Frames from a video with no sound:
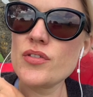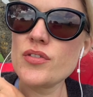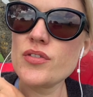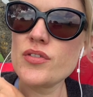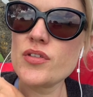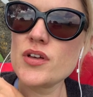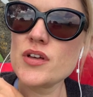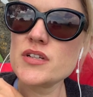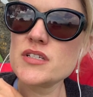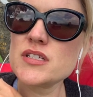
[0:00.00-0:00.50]

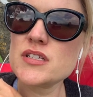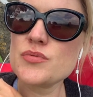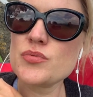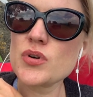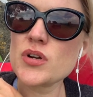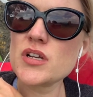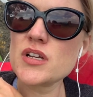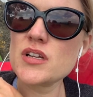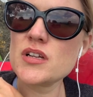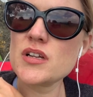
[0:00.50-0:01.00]

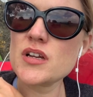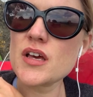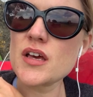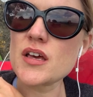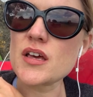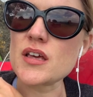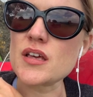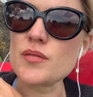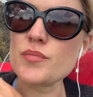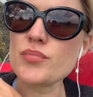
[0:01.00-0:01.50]
31 in
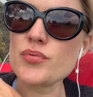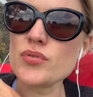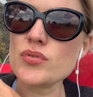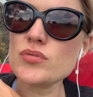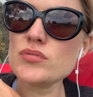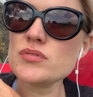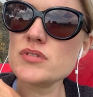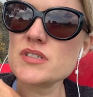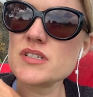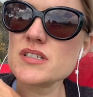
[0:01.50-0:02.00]

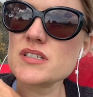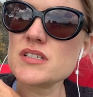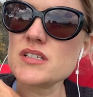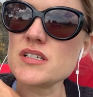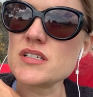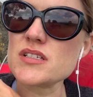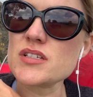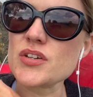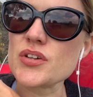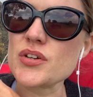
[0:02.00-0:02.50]
April,
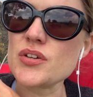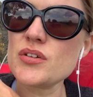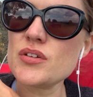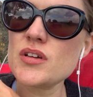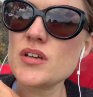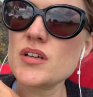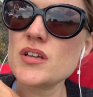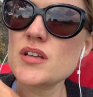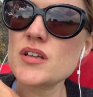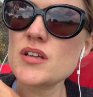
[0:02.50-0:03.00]
62.
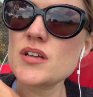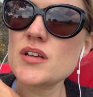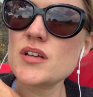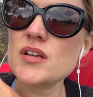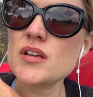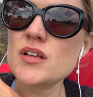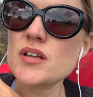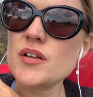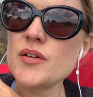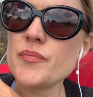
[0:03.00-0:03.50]

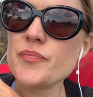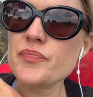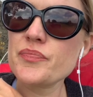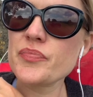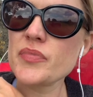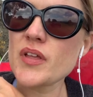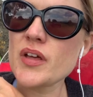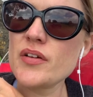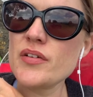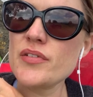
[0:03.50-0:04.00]

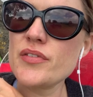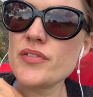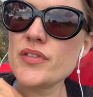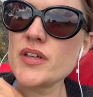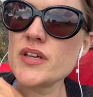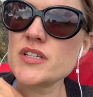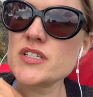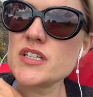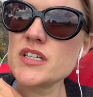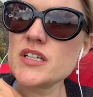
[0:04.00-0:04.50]

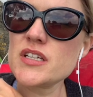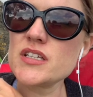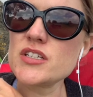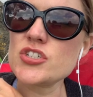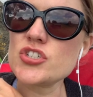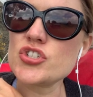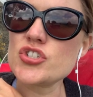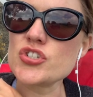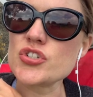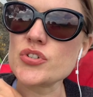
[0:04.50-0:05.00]
30
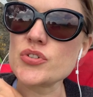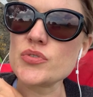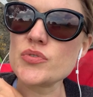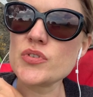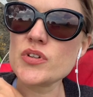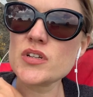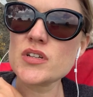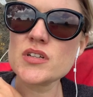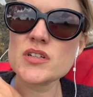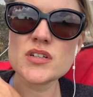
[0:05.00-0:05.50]
in
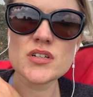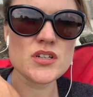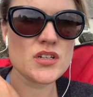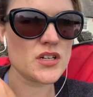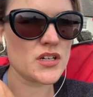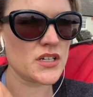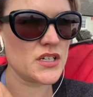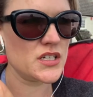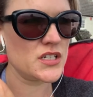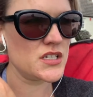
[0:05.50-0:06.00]
June,
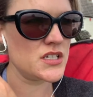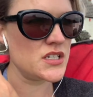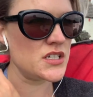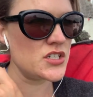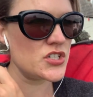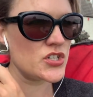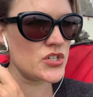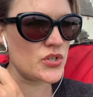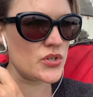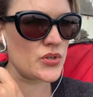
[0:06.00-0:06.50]

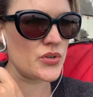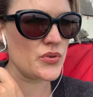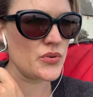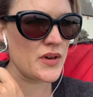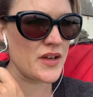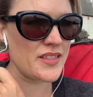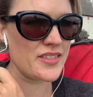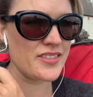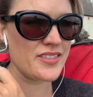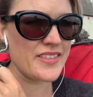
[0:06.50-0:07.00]
92.
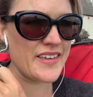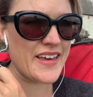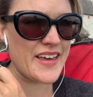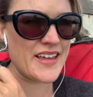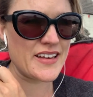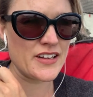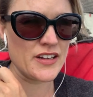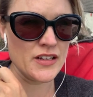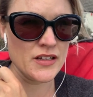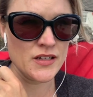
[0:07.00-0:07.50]
And
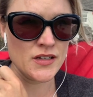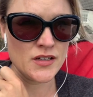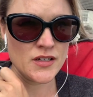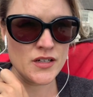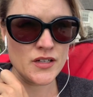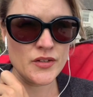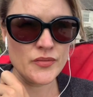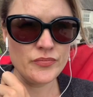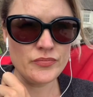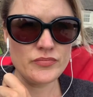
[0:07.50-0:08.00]
then
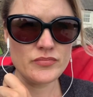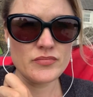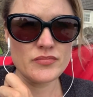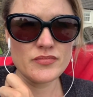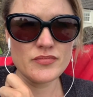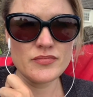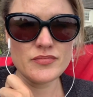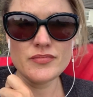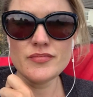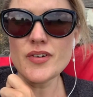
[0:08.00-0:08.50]

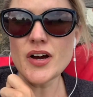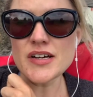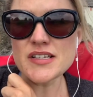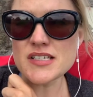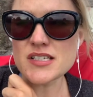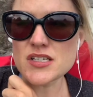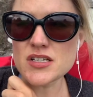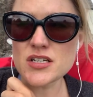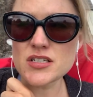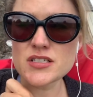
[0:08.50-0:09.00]
I
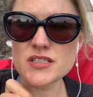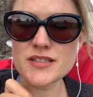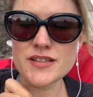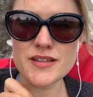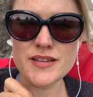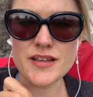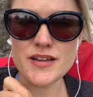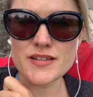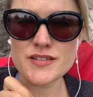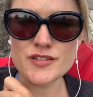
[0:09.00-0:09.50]
started
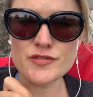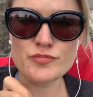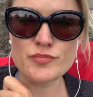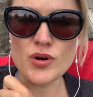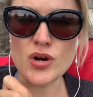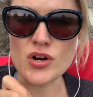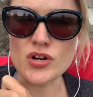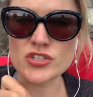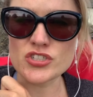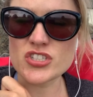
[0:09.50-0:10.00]
at the end of
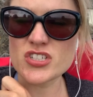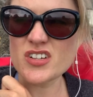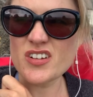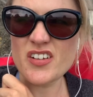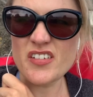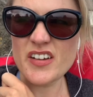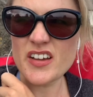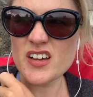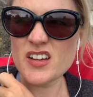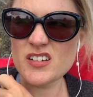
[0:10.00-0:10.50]
March. So
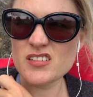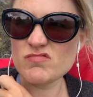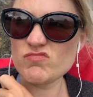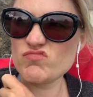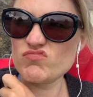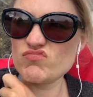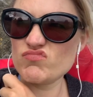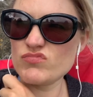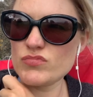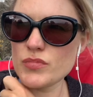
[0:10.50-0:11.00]
I reckon
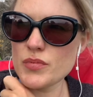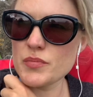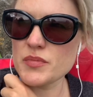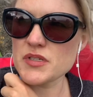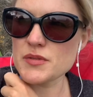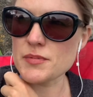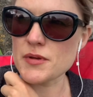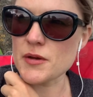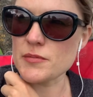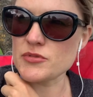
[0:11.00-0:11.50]
we
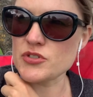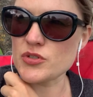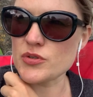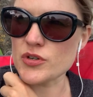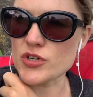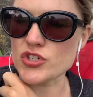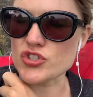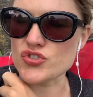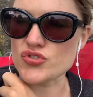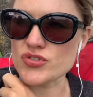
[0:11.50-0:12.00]
must be up to
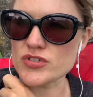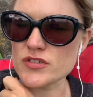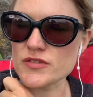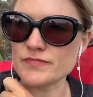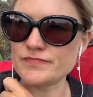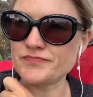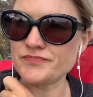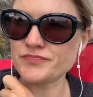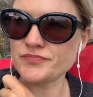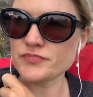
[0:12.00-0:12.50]
100.
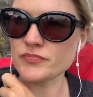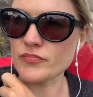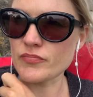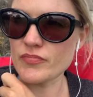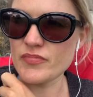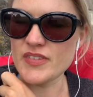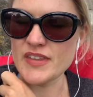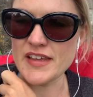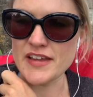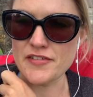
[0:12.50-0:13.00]

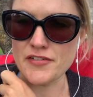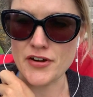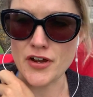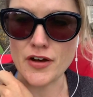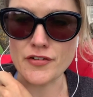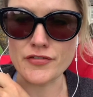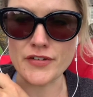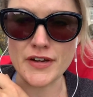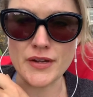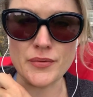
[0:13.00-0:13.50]
Near
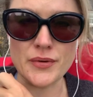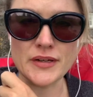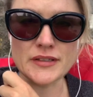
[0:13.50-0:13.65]
enough, anyway.